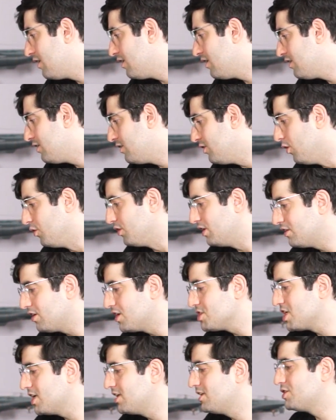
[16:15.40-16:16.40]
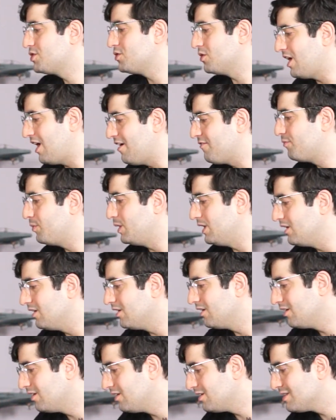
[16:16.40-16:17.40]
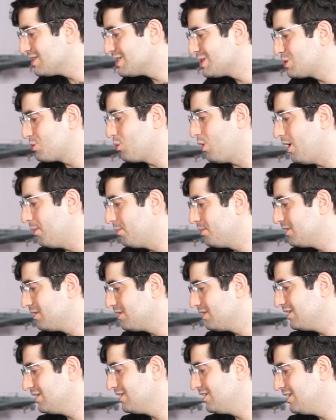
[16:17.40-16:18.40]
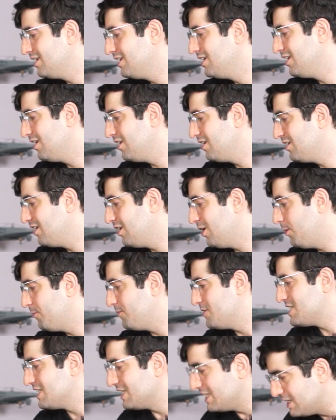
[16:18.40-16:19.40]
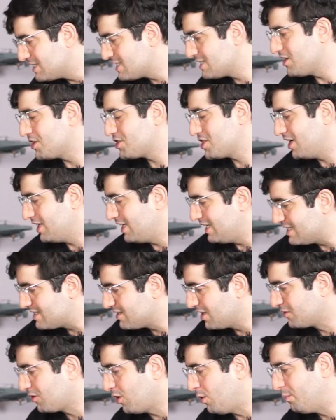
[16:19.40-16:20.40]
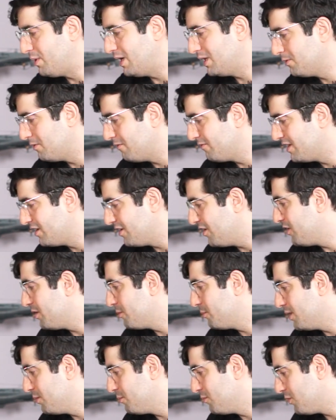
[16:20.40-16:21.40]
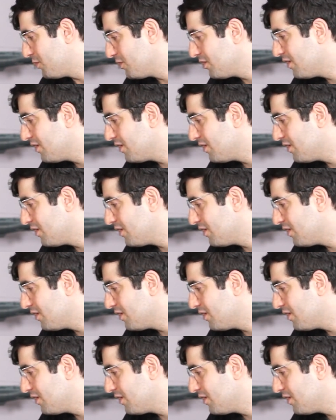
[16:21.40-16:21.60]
No, the Touch ID should have been swapped. Obviously, this Touch ID is not compatible with another mainboard.